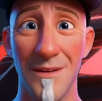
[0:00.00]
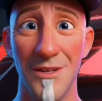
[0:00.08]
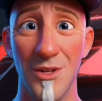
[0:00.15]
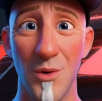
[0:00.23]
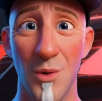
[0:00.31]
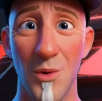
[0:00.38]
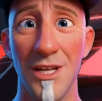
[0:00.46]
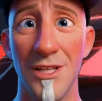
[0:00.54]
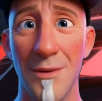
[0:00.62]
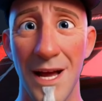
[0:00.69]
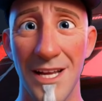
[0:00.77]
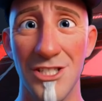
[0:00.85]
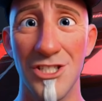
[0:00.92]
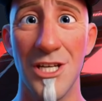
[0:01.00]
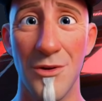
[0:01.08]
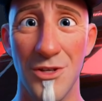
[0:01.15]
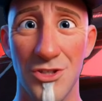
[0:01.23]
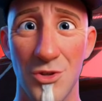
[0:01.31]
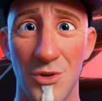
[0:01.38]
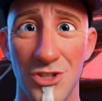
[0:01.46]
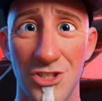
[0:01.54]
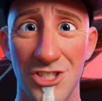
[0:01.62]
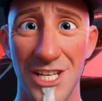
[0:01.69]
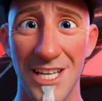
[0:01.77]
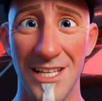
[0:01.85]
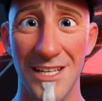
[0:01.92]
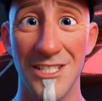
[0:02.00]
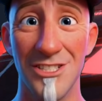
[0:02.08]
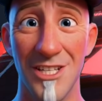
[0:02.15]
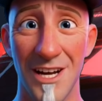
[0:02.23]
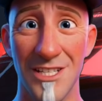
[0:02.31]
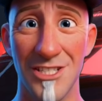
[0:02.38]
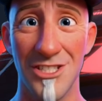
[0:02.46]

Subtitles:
You're always managing a resource chain inside